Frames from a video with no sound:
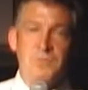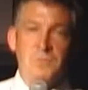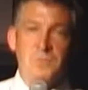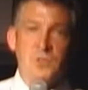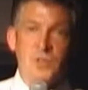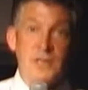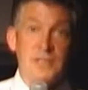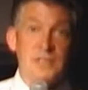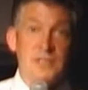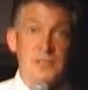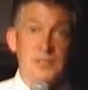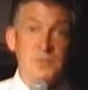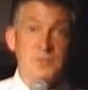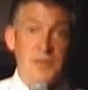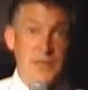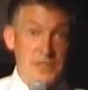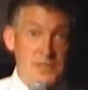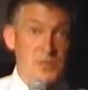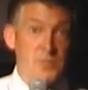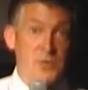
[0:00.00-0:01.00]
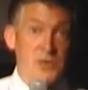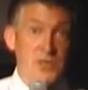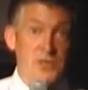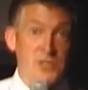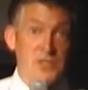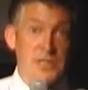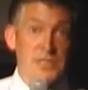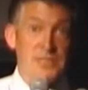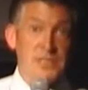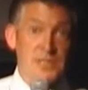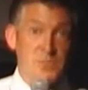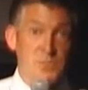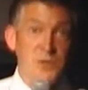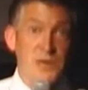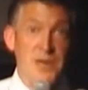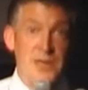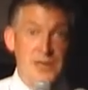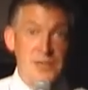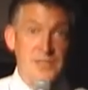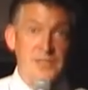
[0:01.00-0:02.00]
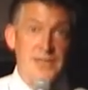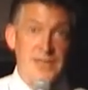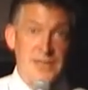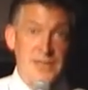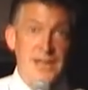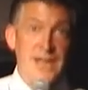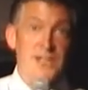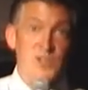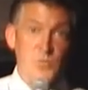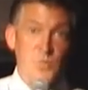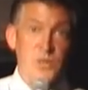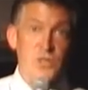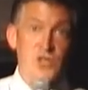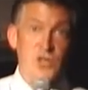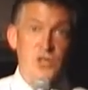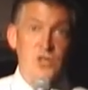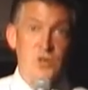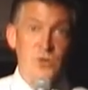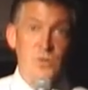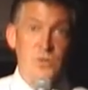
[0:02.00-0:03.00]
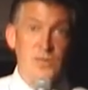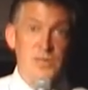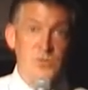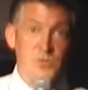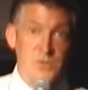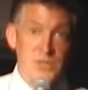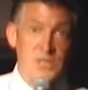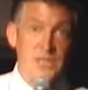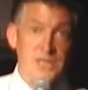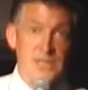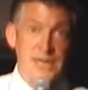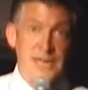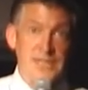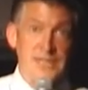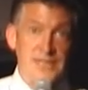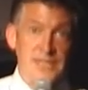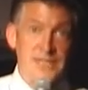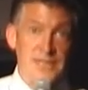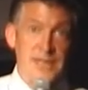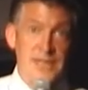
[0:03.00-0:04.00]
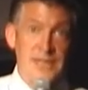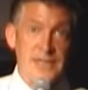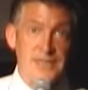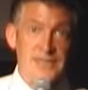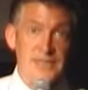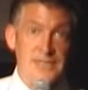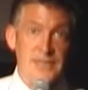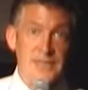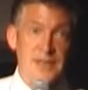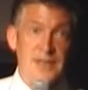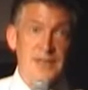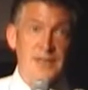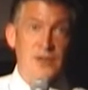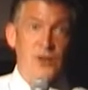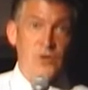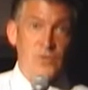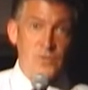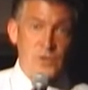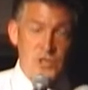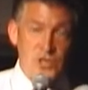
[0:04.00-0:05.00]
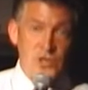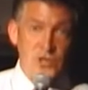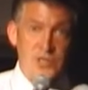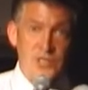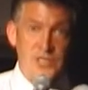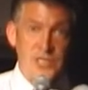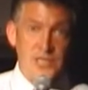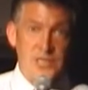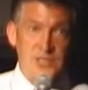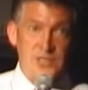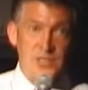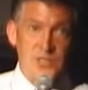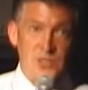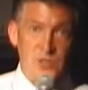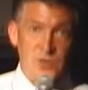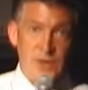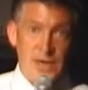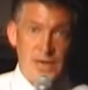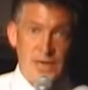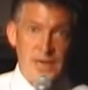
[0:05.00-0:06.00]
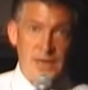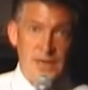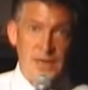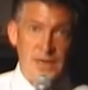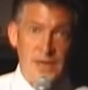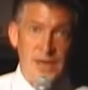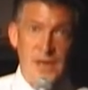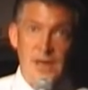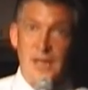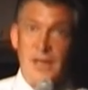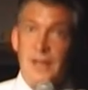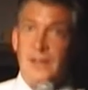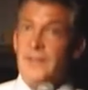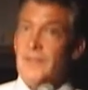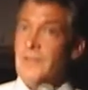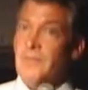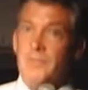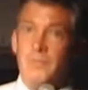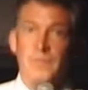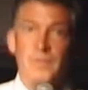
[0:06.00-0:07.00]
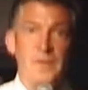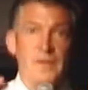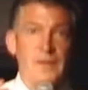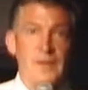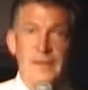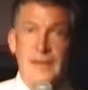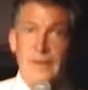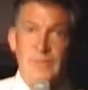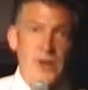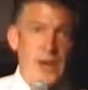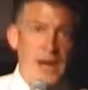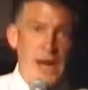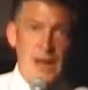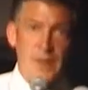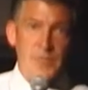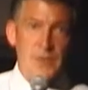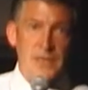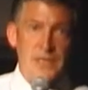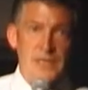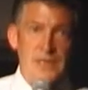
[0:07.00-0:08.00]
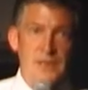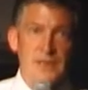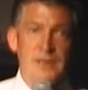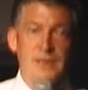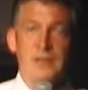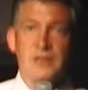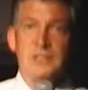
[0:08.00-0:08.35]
Justice Ginsburg, Justice Breyer said, yes, we should do this. We should take this case, overturn Citizens United. Never happened.